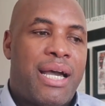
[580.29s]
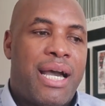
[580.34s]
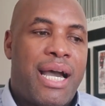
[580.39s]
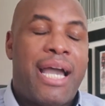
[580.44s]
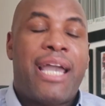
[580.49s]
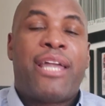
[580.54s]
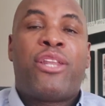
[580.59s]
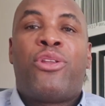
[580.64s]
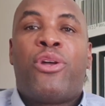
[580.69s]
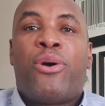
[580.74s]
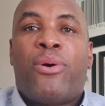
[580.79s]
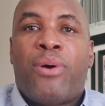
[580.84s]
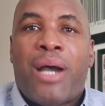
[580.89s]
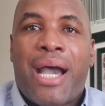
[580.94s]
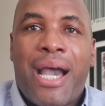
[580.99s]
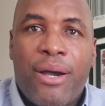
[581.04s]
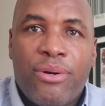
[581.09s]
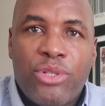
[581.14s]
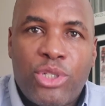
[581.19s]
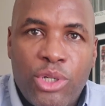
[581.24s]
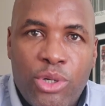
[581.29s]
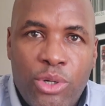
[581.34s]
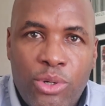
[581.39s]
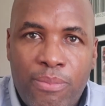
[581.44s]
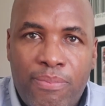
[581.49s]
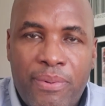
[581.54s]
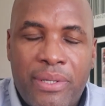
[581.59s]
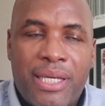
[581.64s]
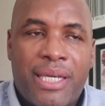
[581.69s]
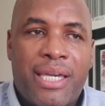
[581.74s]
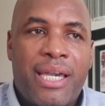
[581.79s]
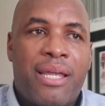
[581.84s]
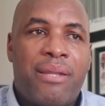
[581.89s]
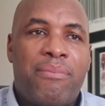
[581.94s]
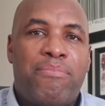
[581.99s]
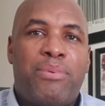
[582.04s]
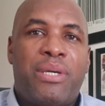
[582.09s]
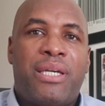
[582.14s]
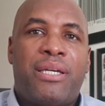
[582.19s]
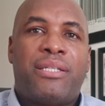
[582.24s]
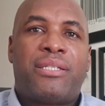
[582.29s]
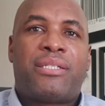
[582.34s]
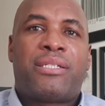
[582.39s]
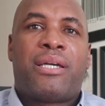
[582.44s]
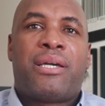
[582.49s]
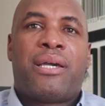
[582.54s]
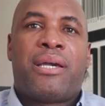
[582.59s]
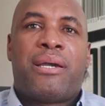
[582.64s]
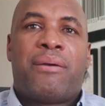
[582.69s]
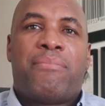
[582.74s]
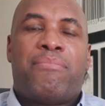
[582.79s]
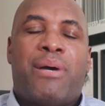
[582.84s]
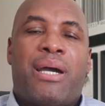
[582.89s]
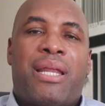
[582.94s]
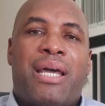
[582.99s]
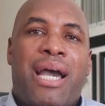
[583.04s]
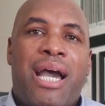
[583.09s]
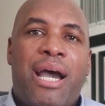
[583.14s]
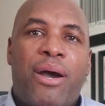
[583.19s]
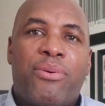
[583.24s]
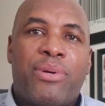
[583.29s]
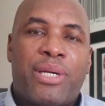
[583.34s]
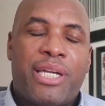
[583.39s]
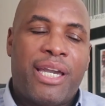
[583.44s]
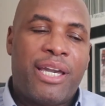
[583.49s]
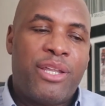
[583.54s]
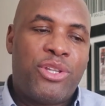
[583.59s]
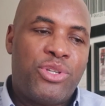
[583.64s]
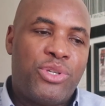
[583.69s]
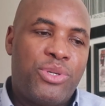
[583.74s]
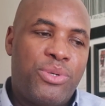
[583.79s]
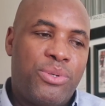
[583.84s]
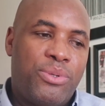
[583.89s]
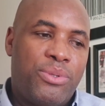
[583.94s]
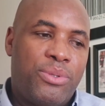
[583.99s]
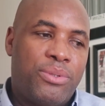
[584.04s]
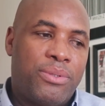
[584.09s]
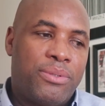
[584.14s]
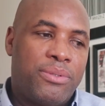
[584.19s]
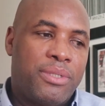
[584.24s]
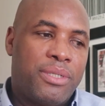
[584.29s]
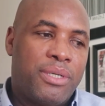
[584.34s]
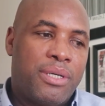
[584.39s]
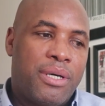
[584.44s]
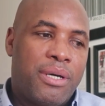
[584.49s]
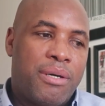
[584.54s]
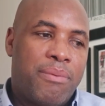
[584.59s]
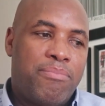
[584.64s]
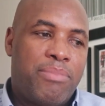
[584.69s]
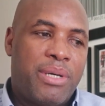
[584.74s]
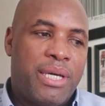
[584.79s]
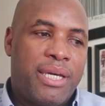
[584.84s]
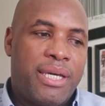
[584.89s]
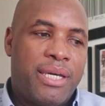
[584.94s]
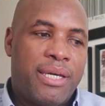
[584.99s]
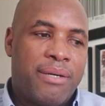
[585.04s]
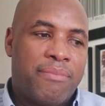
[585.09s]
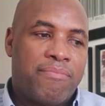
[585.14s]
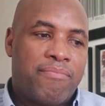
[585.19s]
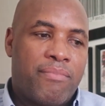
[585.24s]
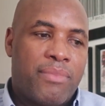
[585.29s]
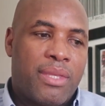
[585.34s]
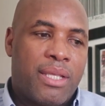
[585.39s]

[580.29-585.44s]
I know how to open a can of beans, but how can you be